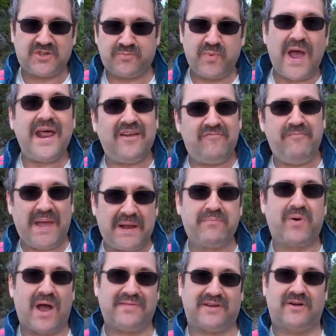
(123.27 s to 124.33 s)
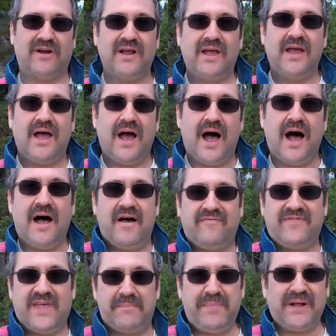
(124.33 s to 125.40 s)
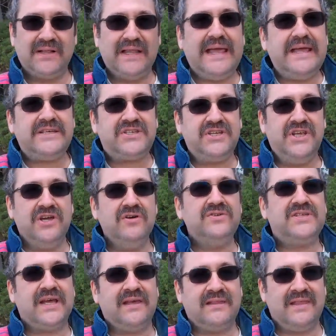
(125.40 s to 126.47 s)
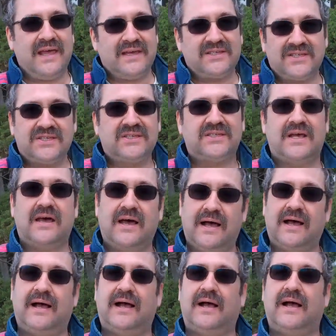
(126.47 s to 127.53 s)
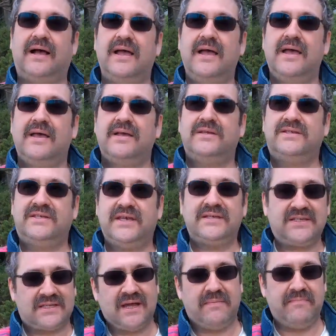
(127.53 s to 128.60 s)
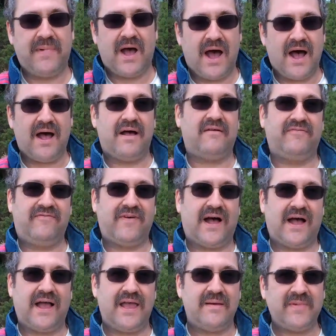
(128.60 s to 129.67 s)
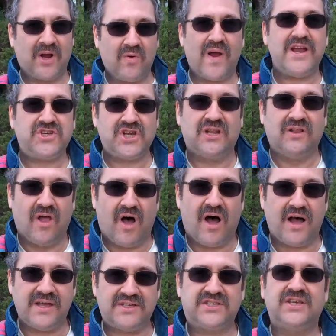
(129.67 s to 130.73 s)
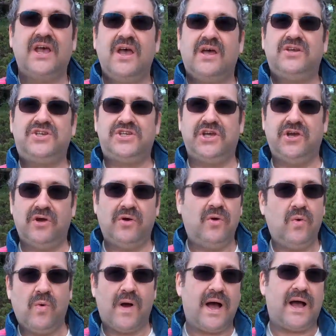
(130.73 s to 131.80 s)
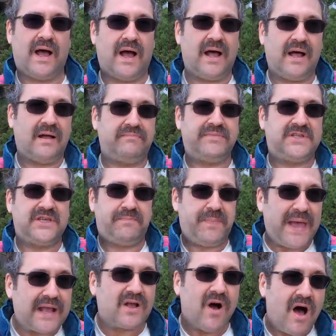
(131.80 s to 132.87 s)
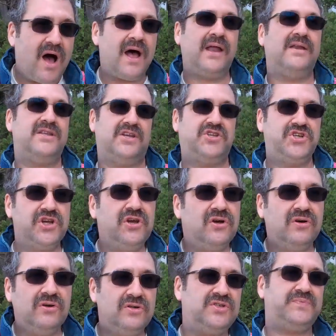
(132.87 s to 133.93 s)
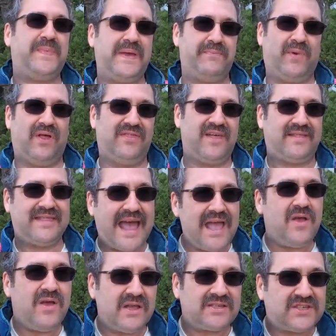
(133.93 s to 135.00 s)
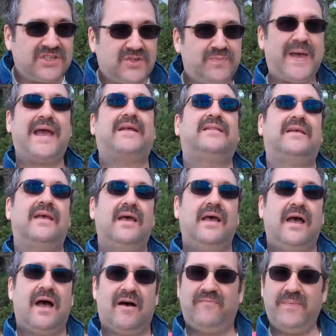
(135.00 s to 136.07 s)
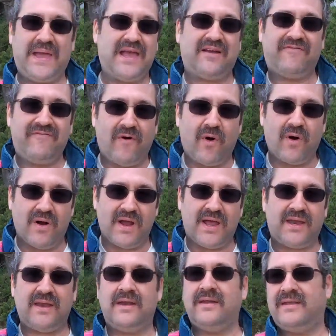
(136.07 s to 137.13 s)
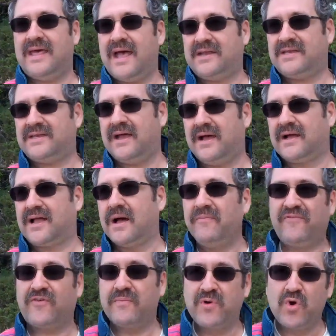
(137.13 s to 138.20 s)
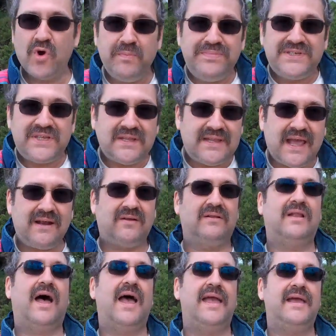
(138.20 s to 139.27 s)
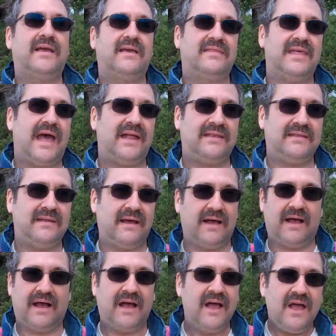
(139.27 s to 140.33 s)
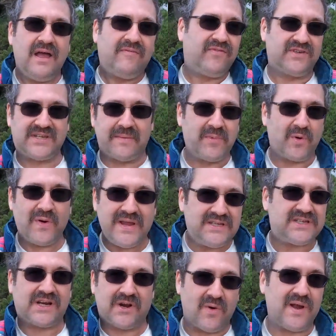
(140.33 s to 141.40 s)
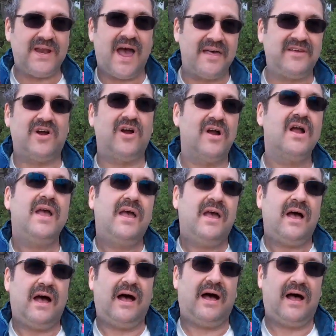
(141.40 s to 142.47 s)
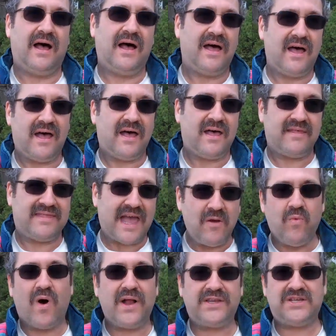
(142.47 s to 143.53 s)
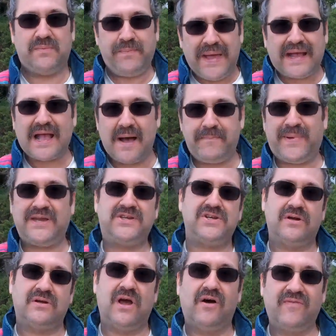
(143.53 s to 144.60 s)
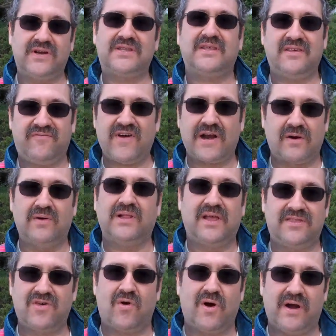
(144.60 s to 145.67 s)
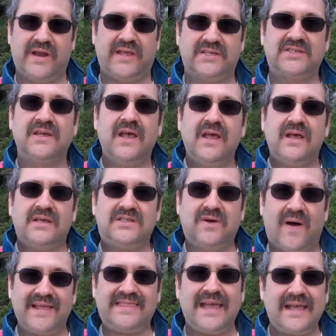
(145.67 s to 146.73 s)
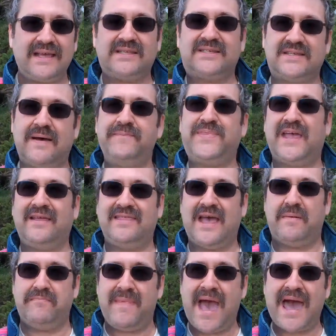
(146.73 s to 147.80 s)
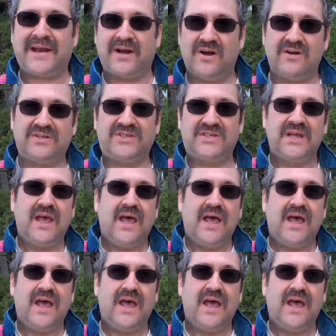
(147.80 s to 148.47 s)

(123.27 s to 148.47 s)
spread of Big Brother, of the police using this system of immigration laws to pick on, to choose people that they suspect of being foreign, that come from groups that they don't like, that for some reason or another they want to pick up and turn over to the federal authorities. So I think it's something that matters